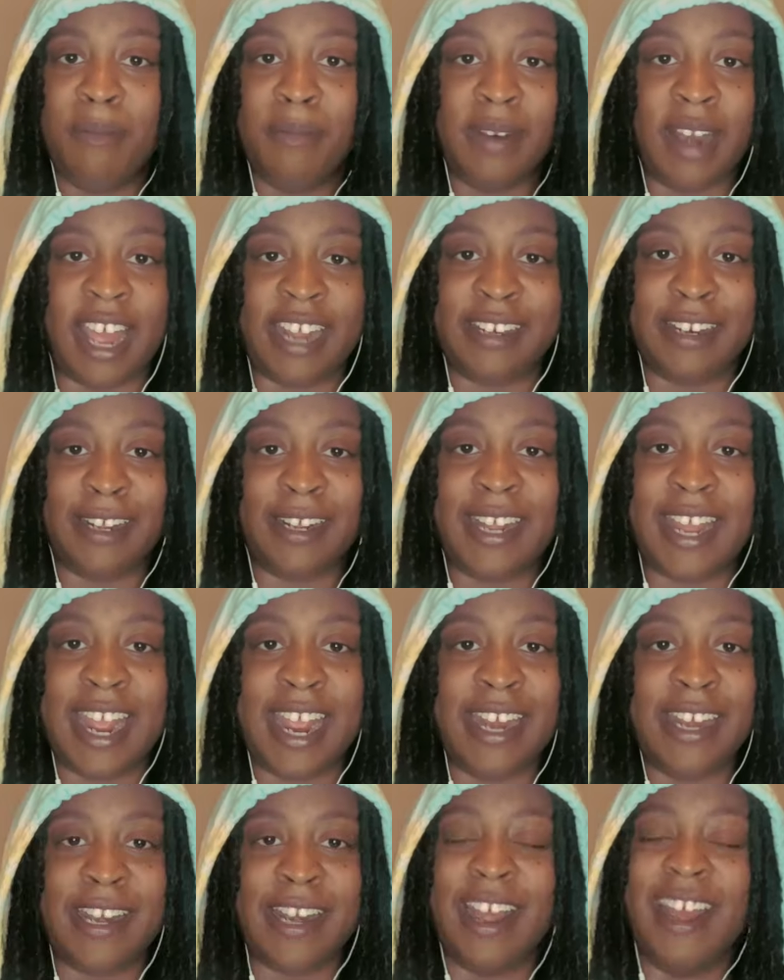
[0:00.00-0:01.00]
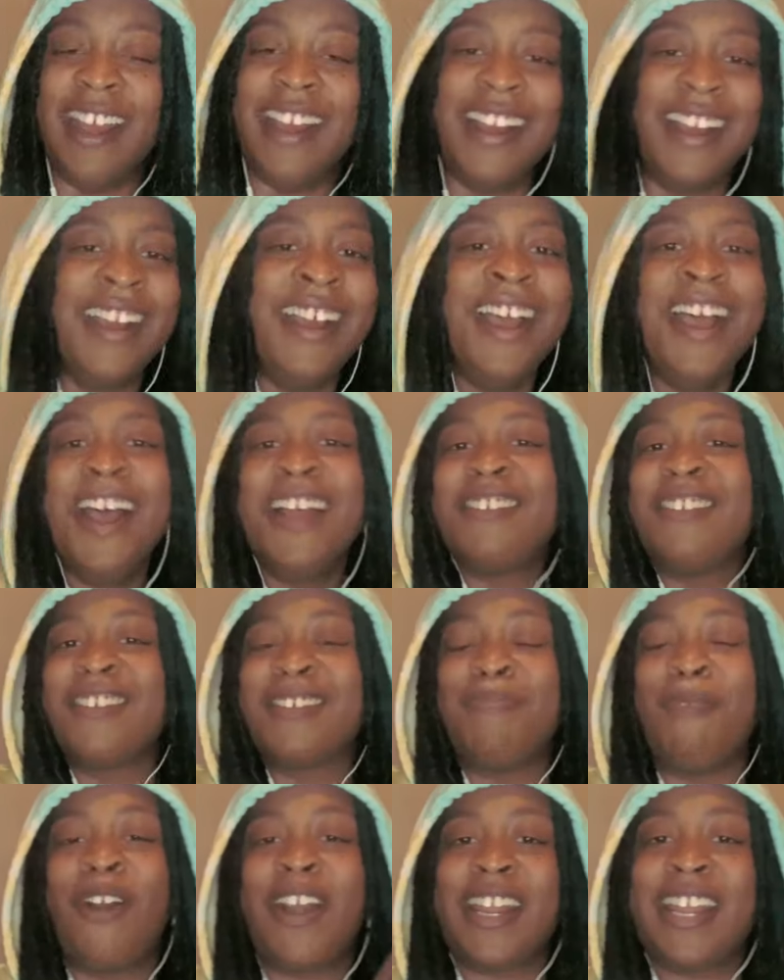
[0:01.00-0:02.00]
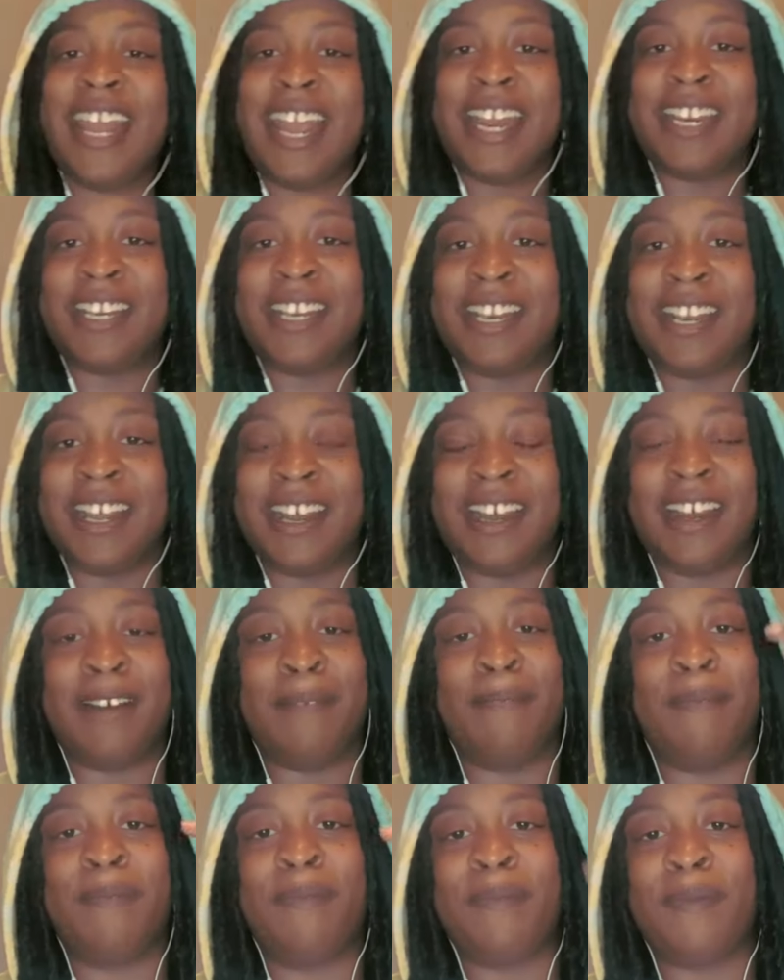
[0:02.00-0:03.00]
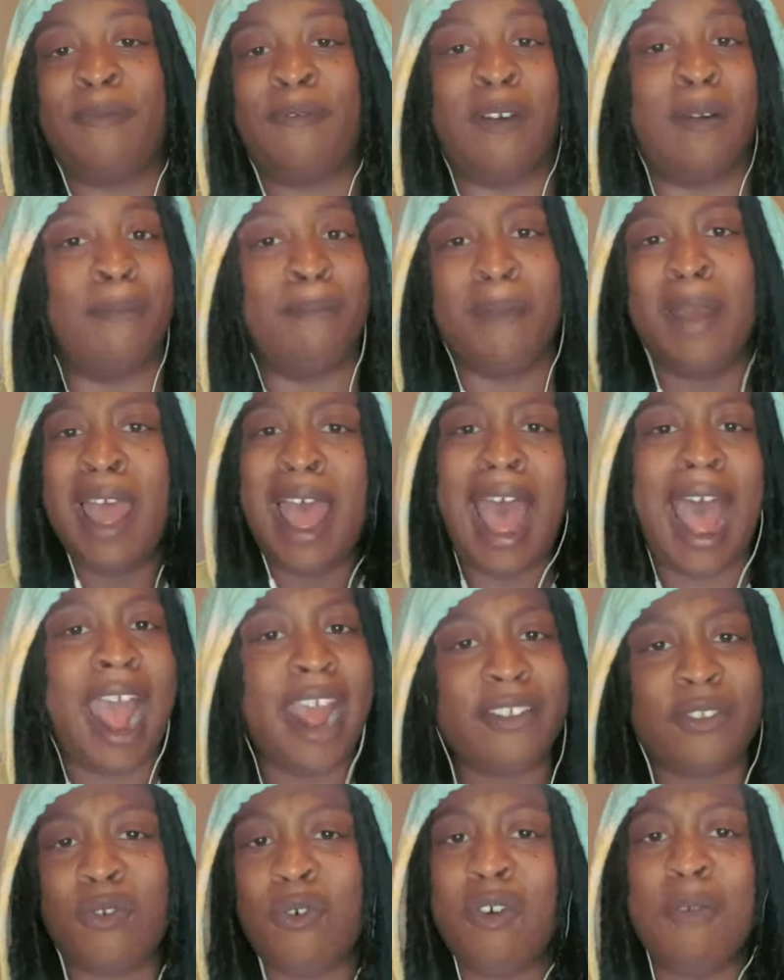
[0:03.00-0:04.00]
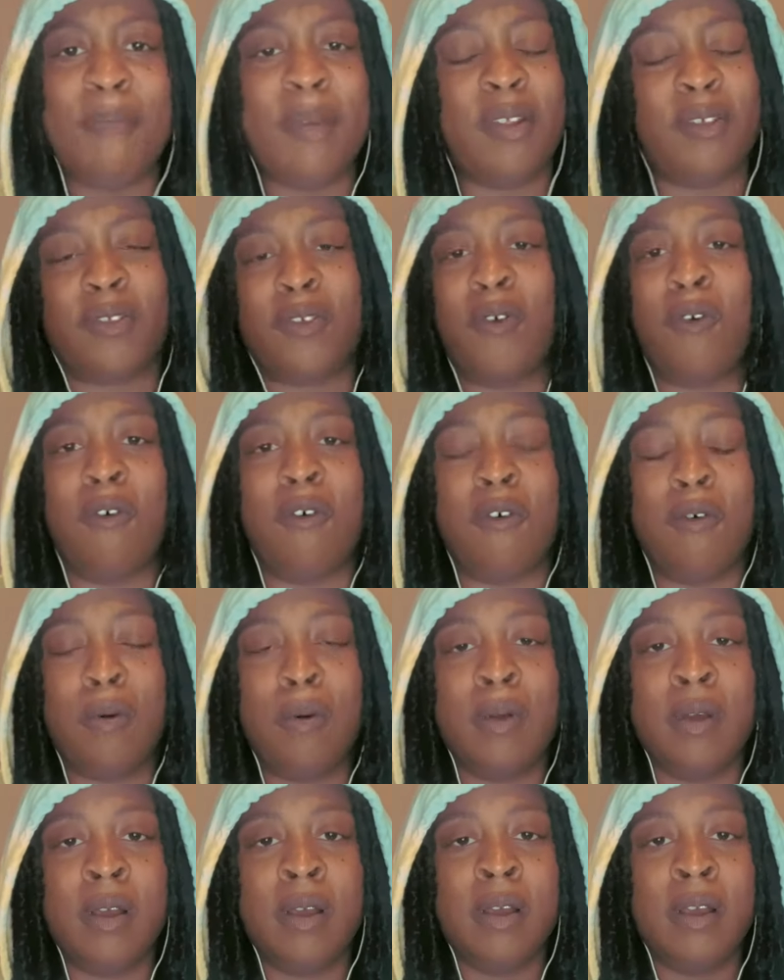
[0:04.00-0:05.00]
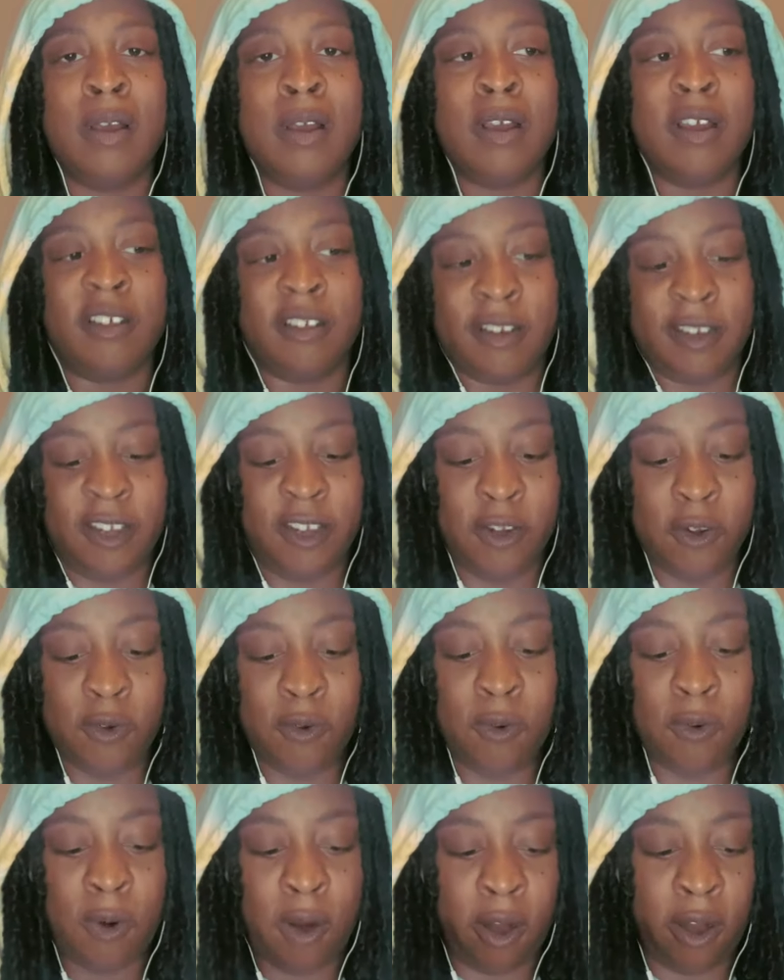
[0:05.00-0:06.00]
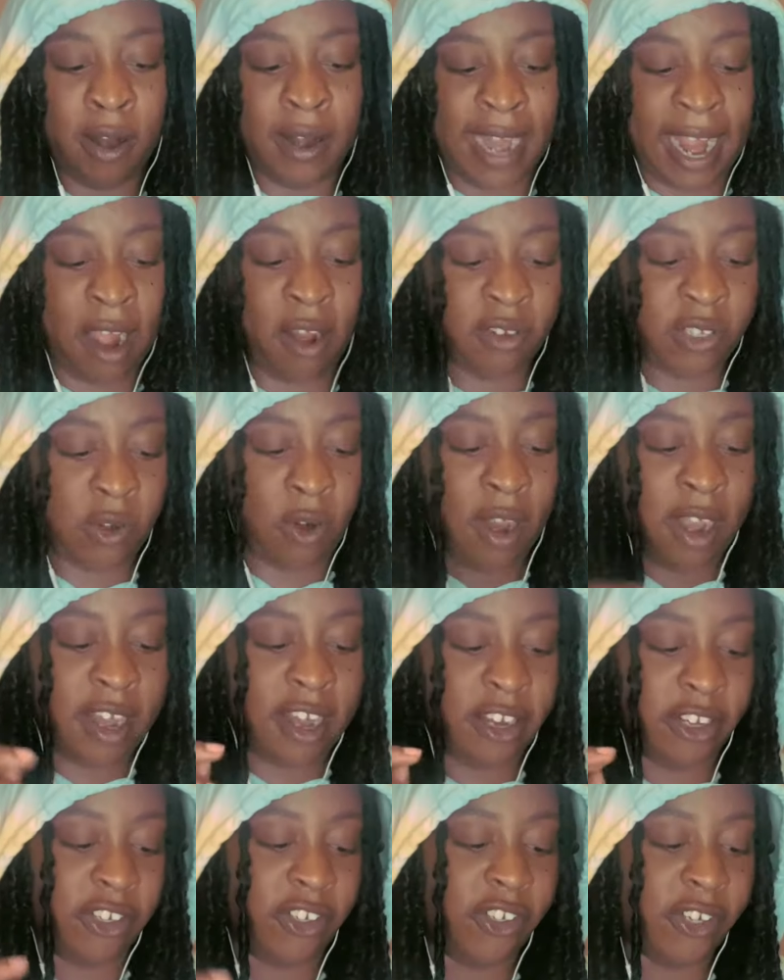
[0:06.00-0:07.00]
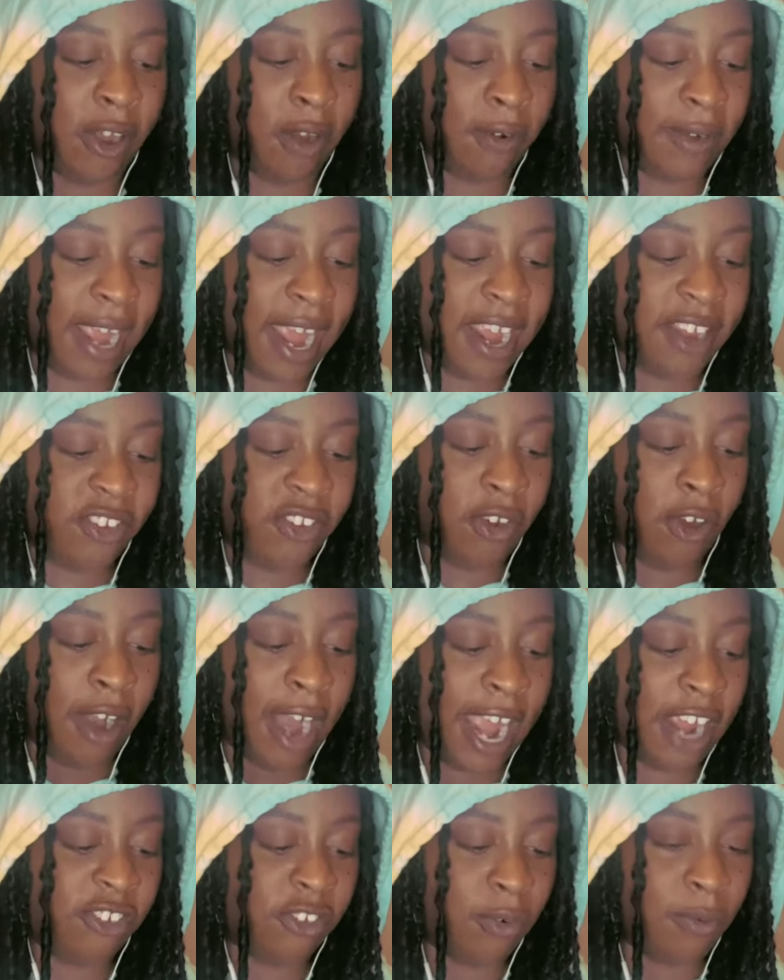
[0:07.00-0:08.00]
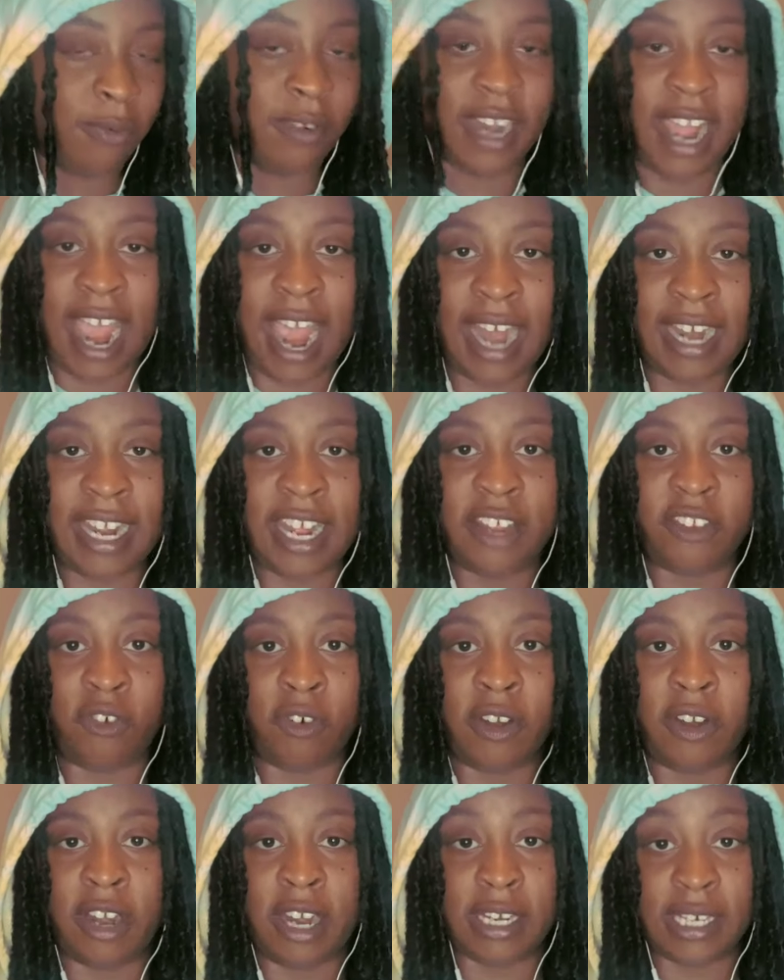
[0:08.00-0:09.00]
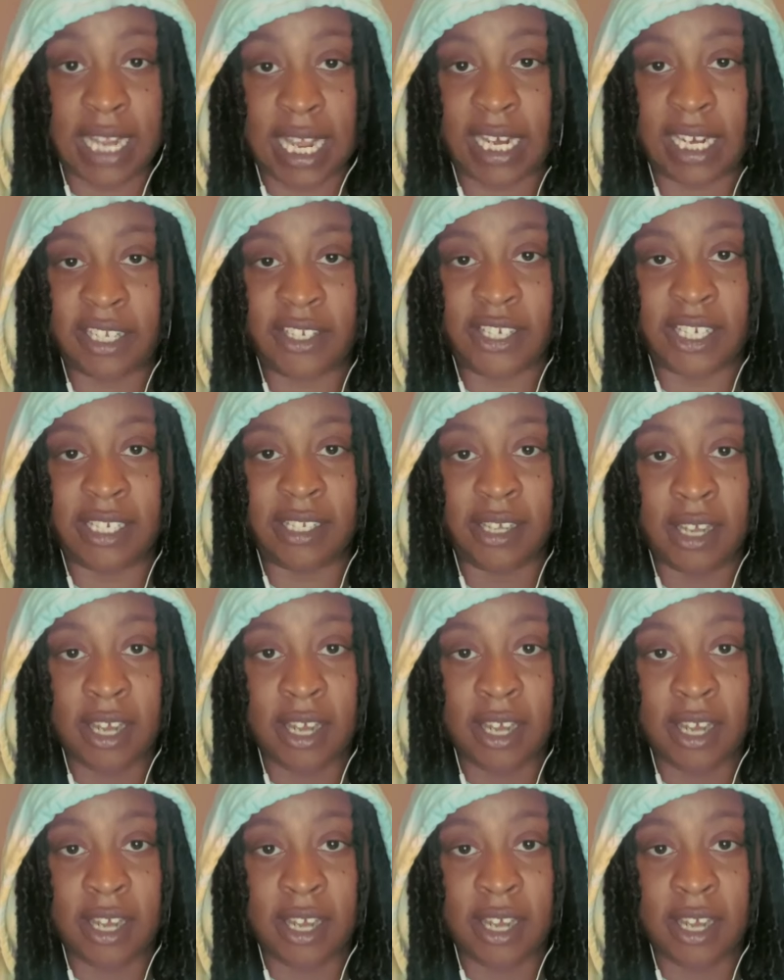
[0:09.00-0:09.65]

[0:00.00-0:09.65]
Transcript: Like the kid, the smart kid from high school, middle school, you are now starting to showcase your actual knowledge or your intelligence.